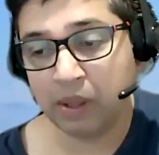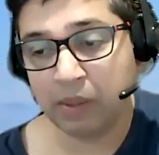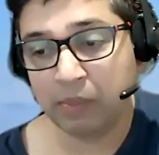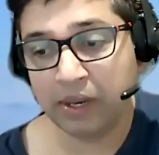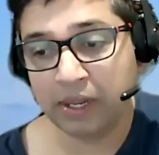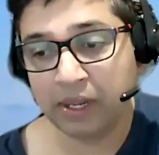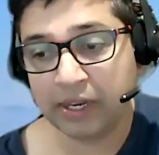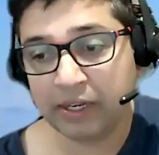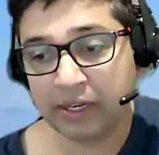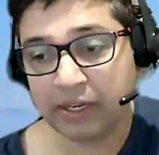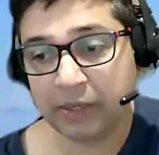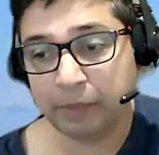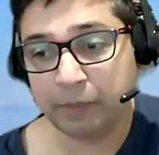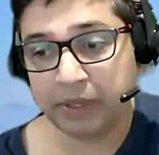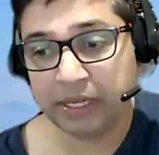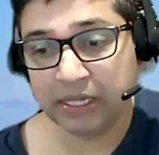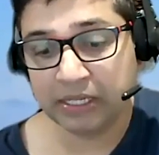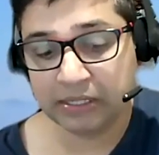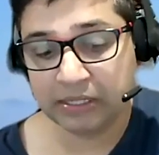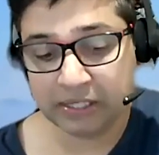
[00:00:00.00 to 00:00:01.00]
like a
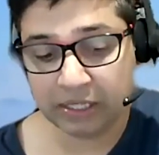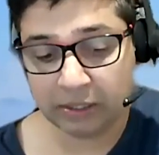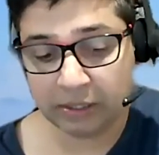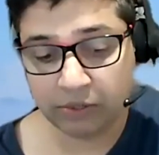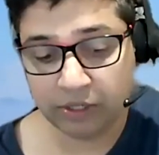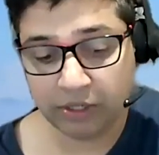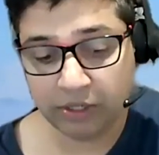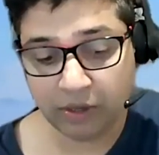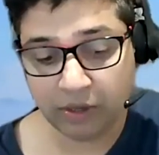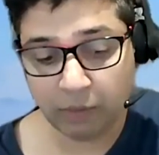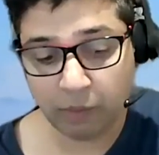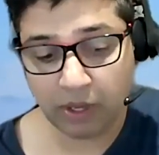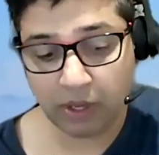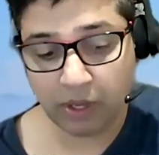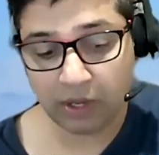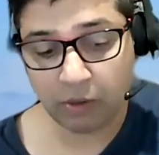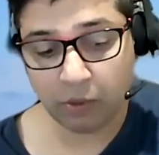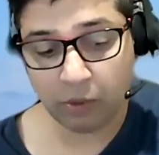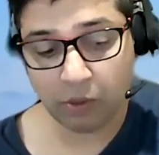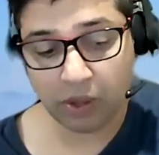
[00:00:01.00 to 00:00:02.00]
typical South Indian
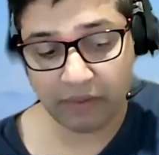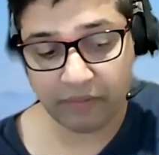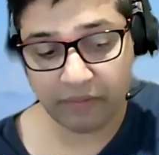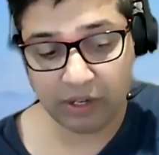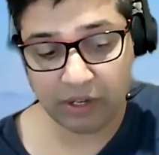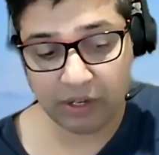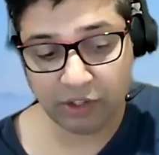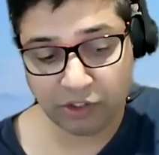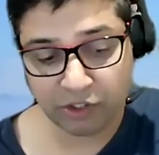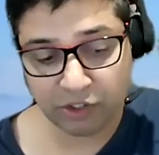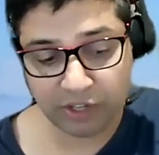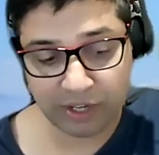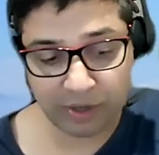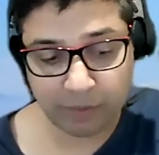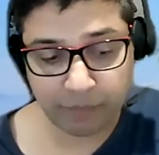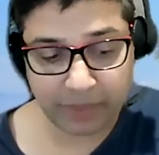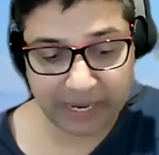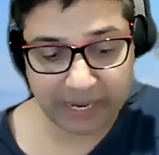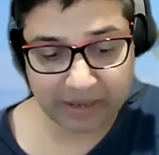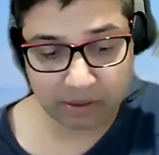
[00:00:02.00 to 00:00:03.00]
where you have an
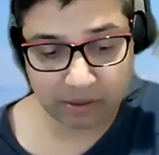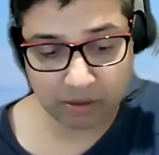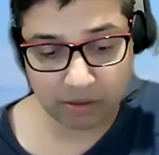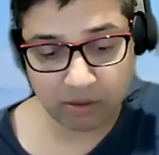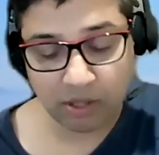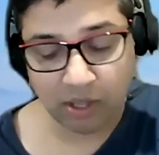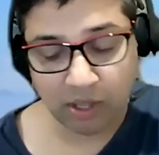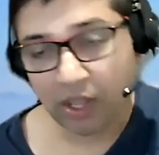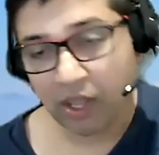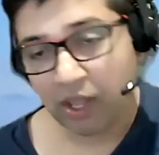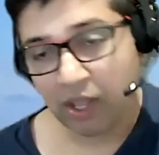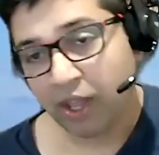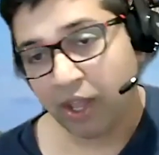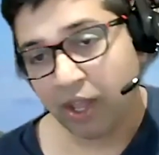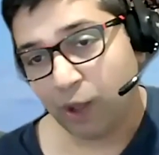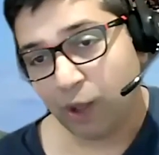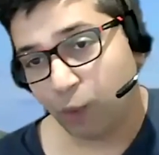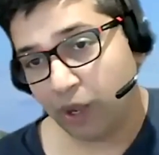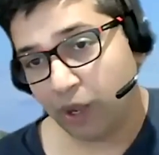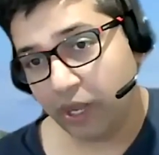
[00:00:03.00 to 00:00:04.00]
engineering background
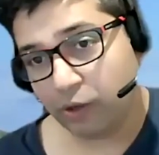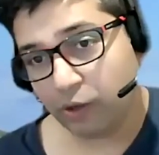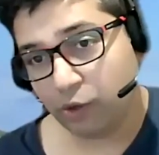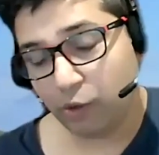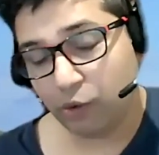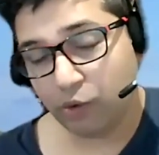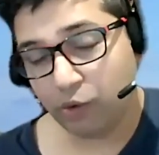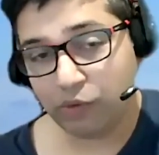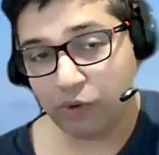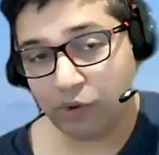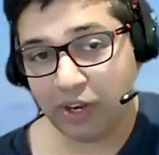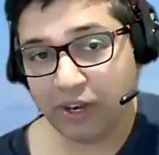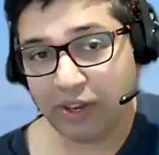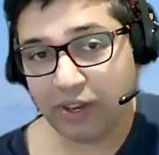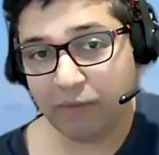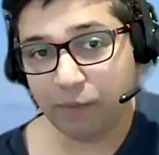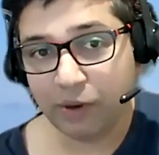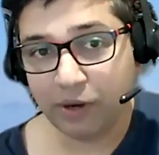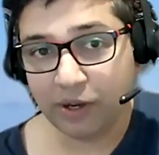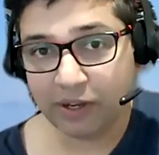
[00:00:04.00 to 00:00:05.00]
where you don't
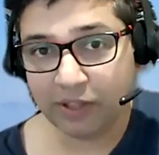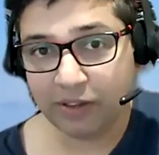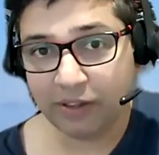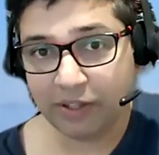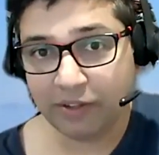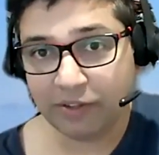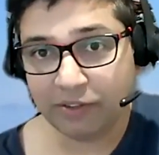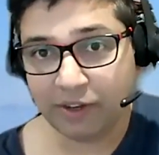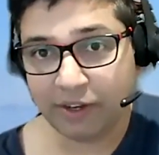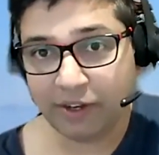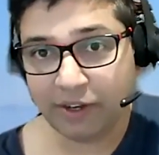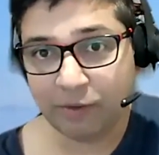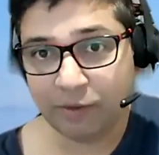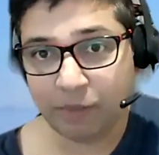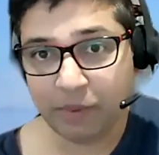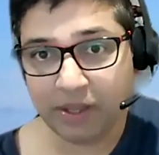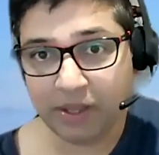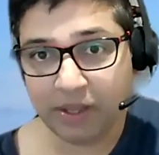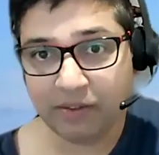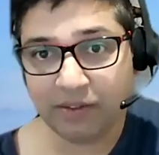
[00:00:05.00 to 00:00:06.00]
really work in the engineering
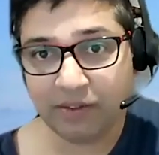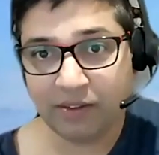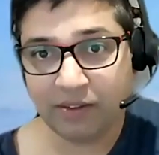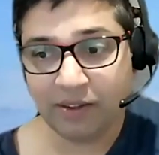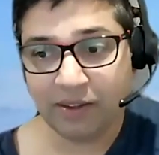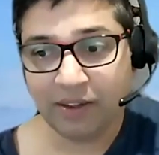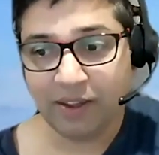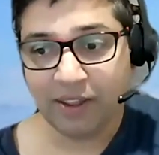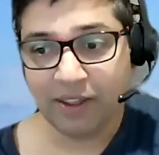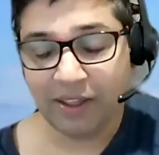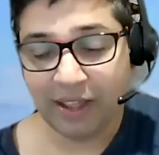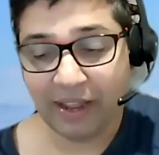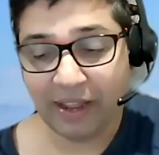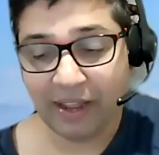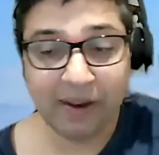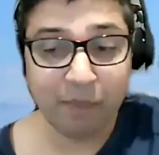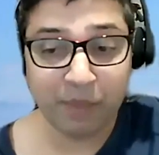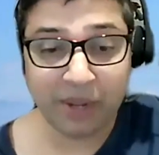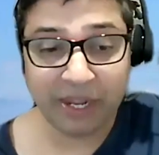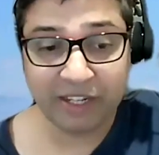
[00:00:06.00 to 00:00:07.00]
space.
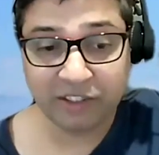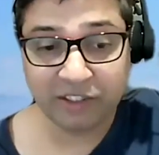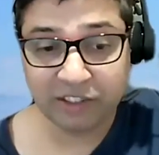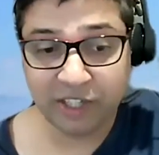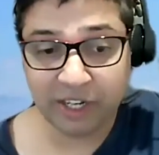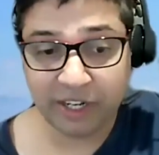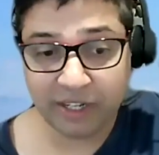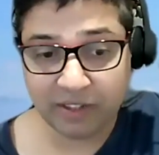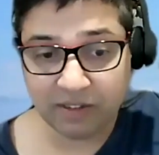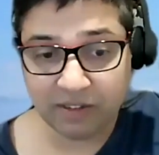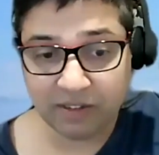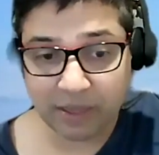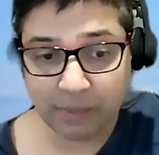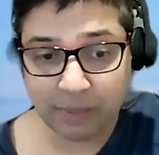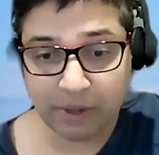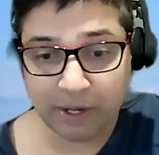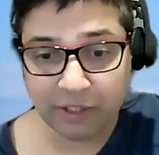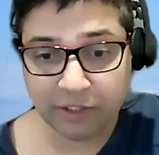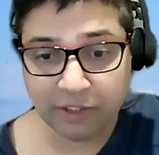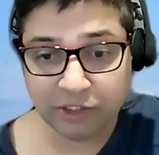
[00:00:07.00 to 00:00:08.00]
And my engineering is
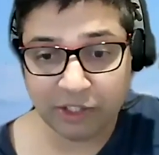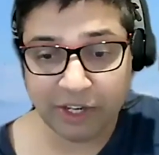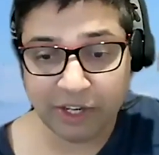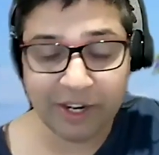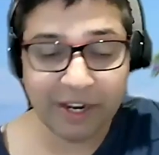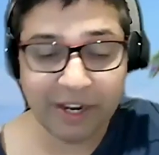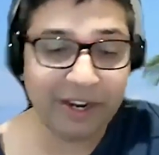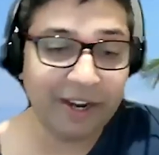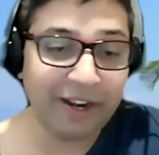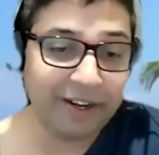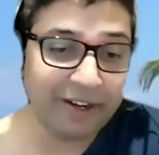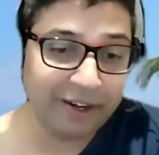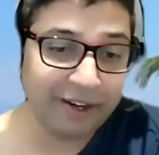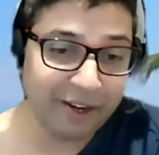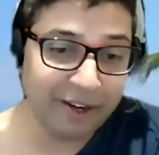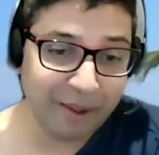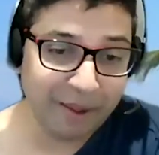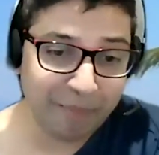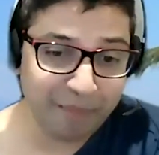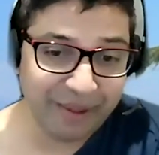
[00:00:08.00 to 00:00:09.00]
chemical engineering, and I did
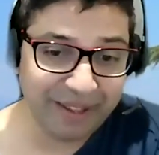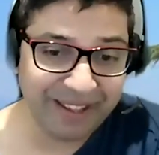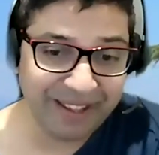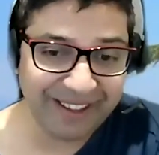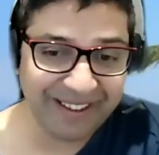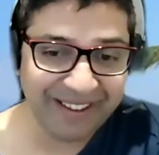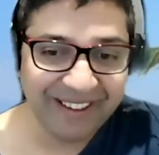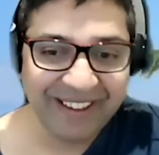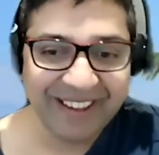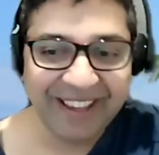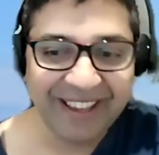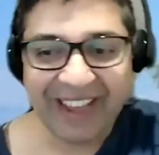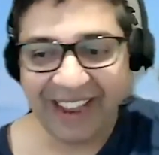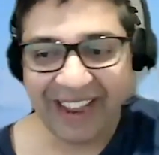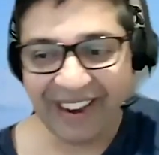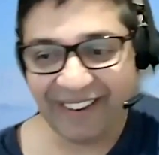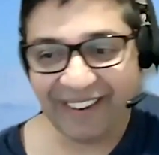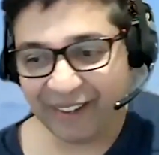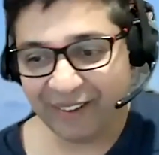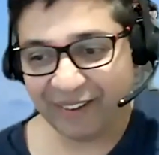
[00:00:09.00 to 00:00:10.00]
an MBA
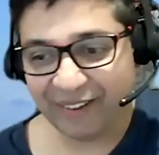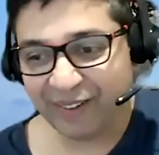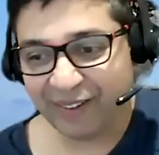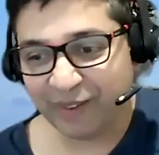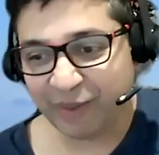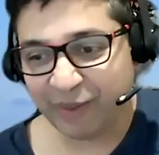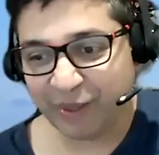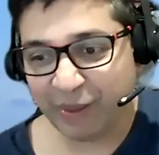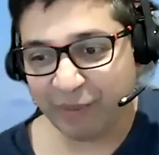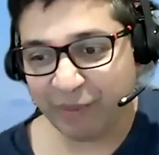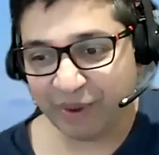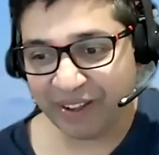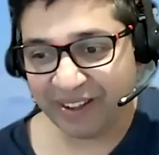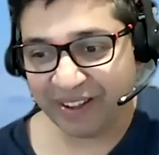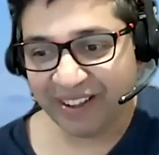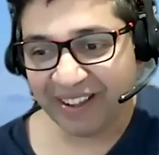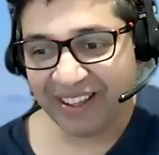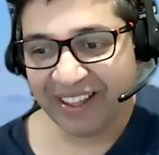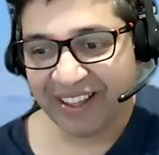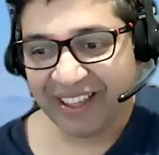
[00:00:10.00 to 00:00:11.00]
and then the
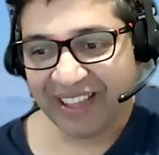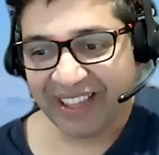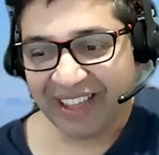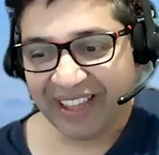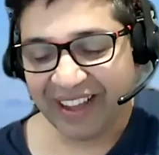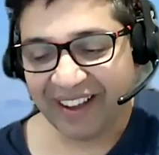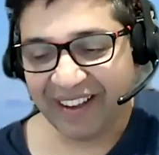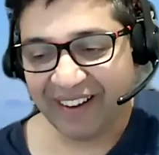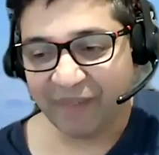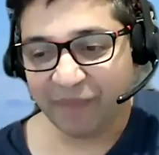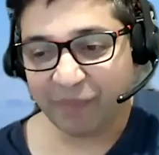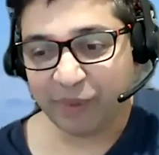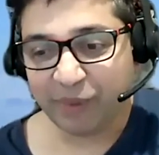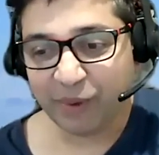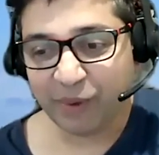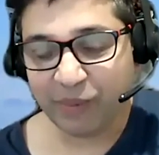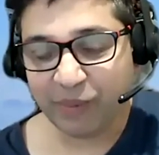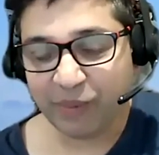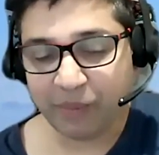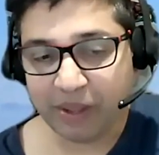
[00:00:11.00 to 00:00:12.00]
CIMA.
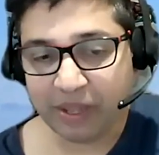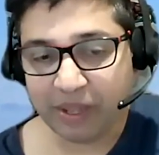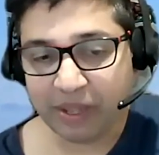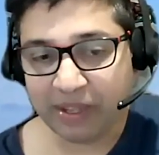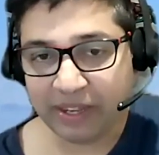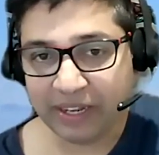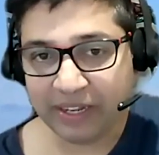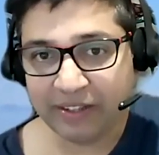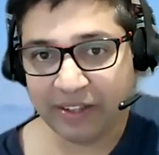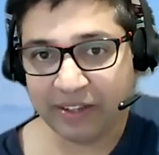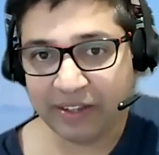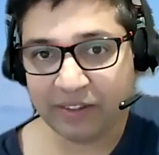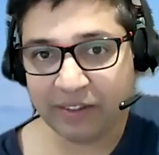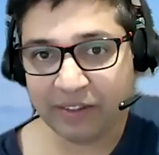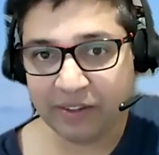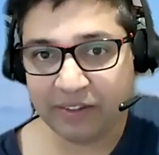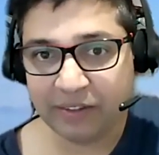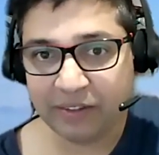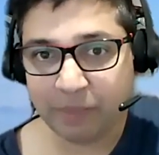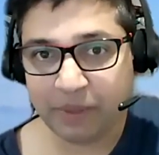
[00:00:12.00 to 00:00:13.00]

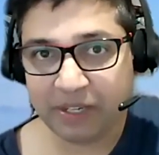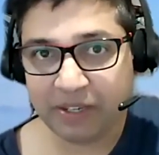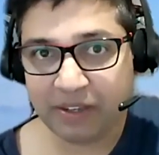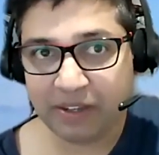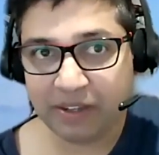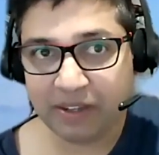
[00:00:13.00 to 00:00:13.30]
It's a bit